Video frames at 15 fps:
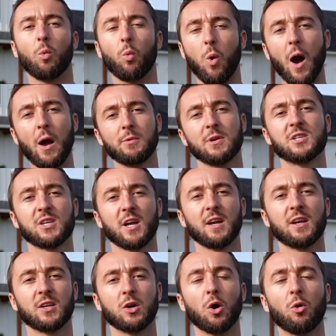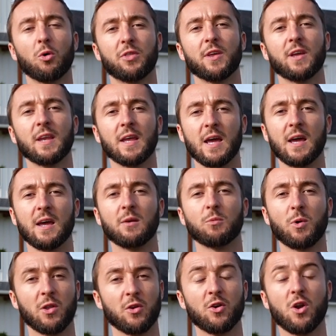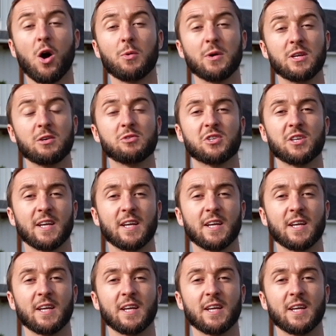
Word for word: why we decided to go with it and whether or not we'd use